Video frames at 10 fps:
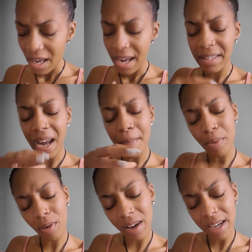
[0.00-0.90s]
And I
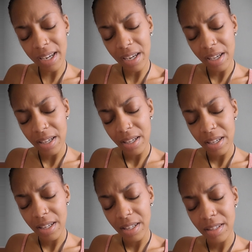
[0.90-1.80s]
pray
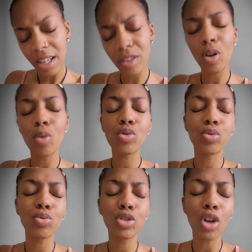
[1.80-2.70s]
that those
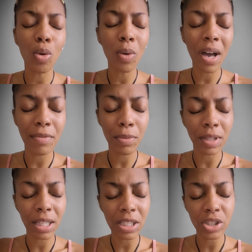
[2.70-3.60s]
who don't have a
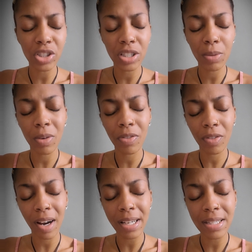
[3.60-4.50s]
relationship with
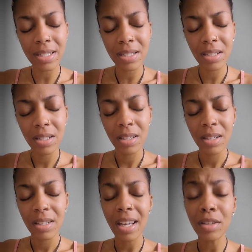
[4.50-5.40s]
Christ,
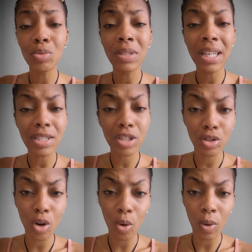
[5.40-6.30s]
that you get to
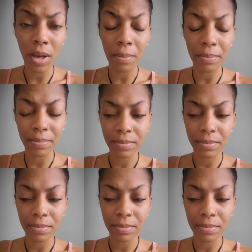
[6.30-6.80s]
know him.